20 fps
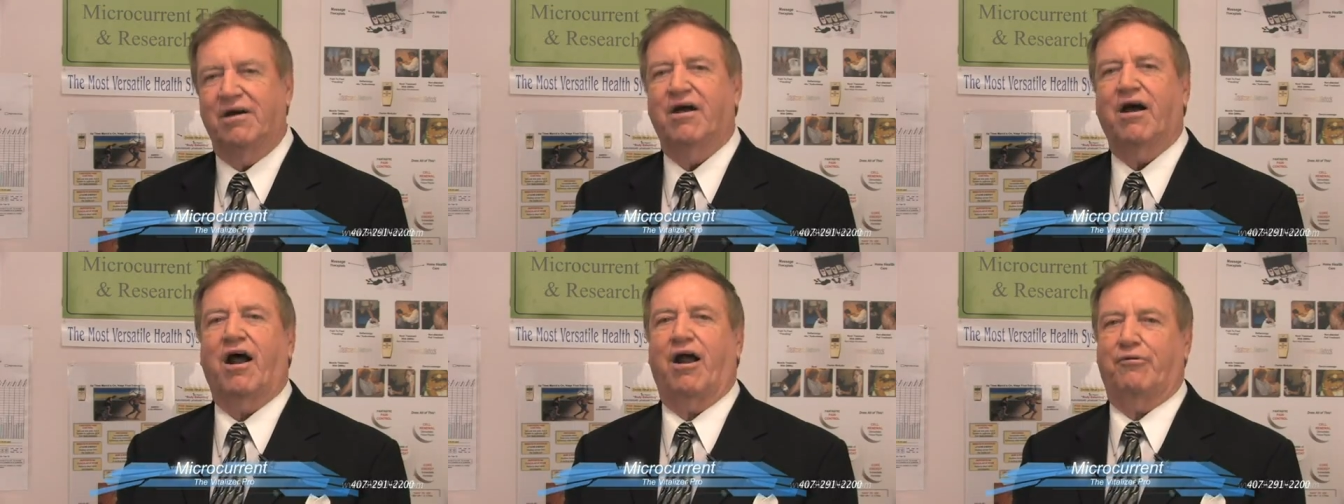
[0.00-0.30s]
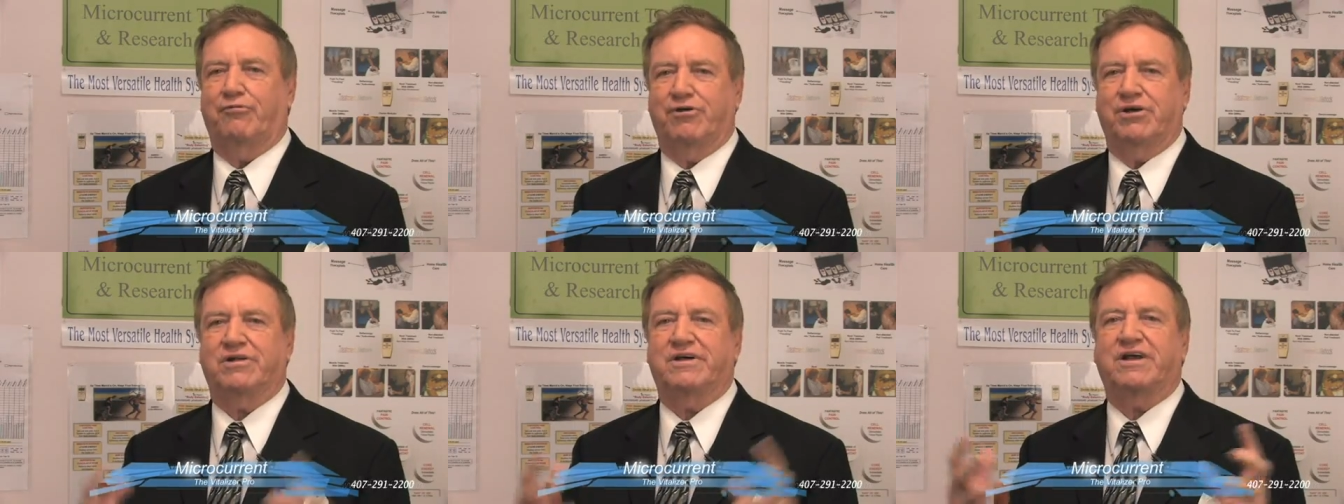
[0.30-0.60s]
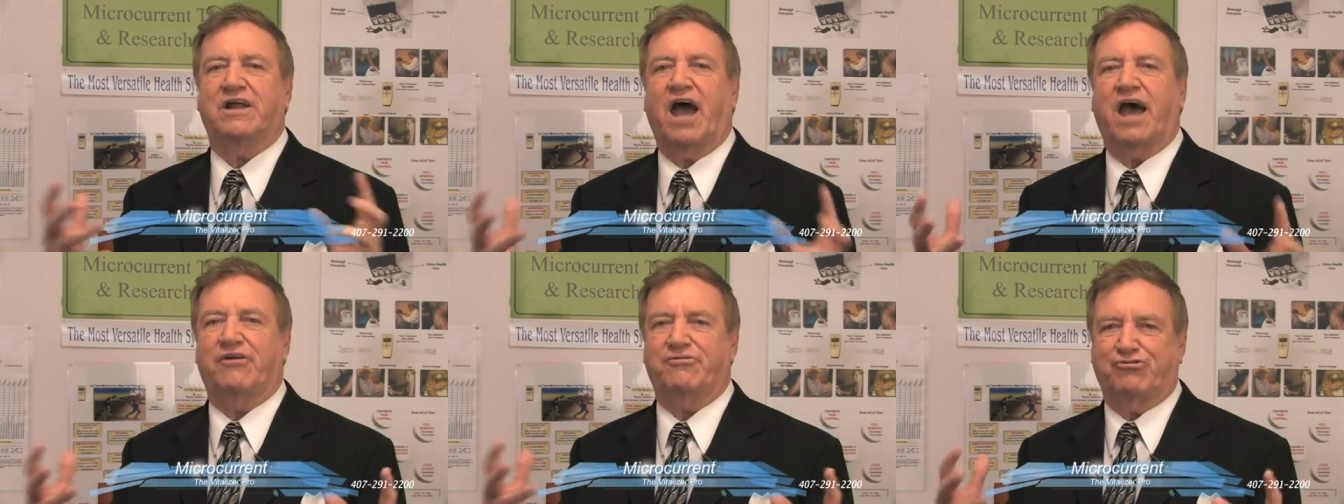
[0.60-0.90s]
are really
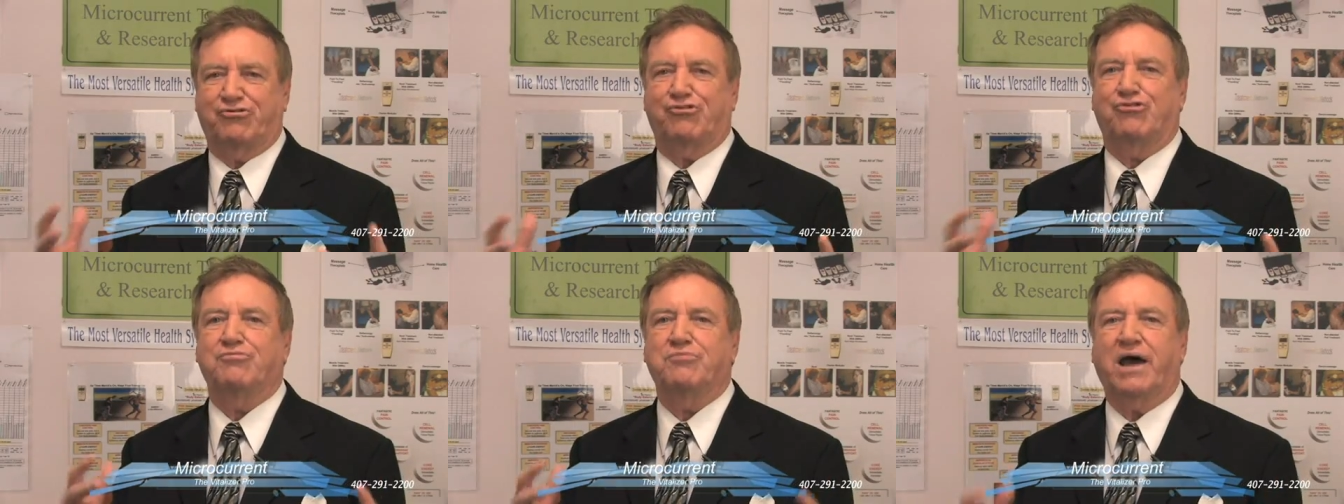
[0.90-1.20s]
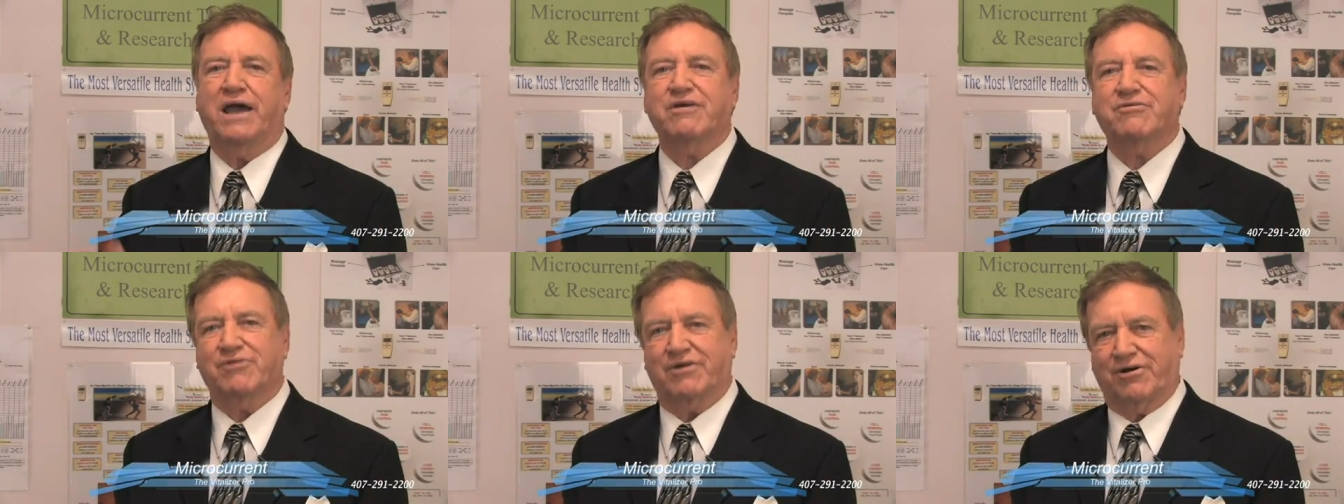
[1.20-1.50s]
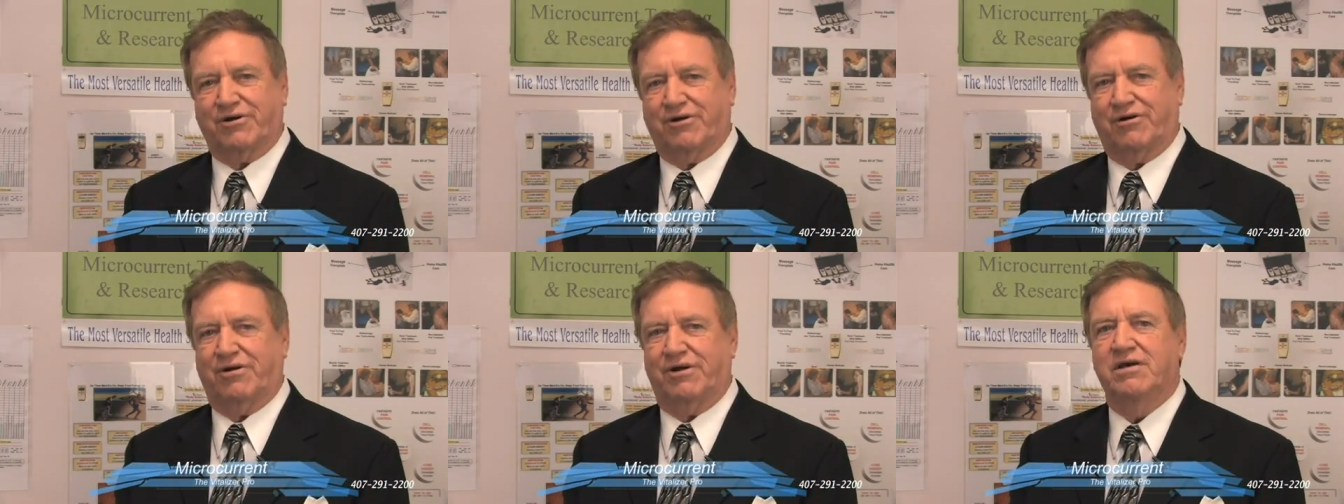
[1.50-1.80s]
not true
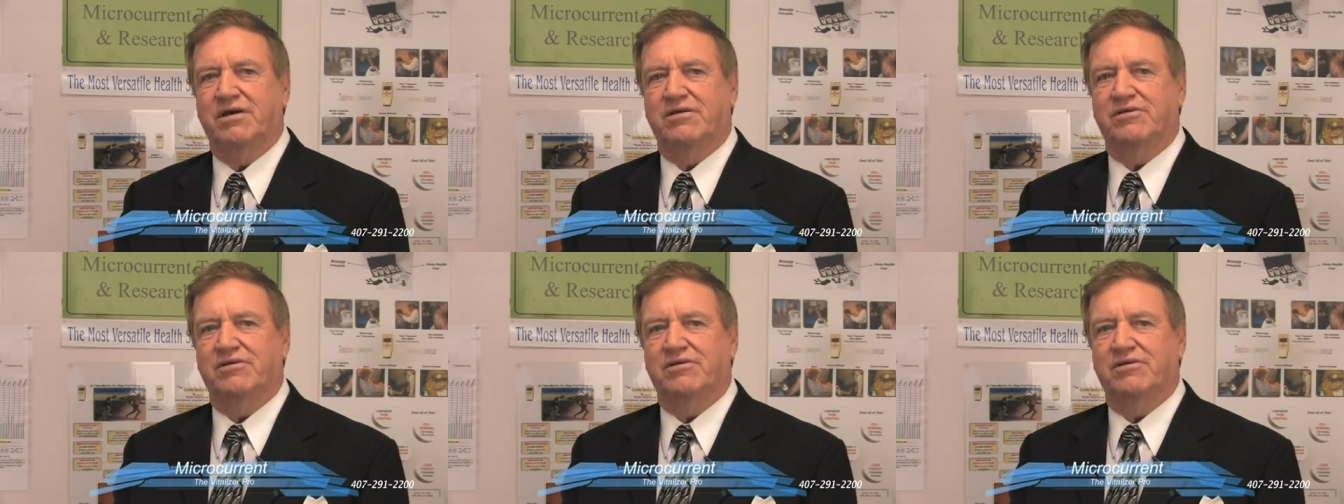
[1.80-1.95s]
microcurrent.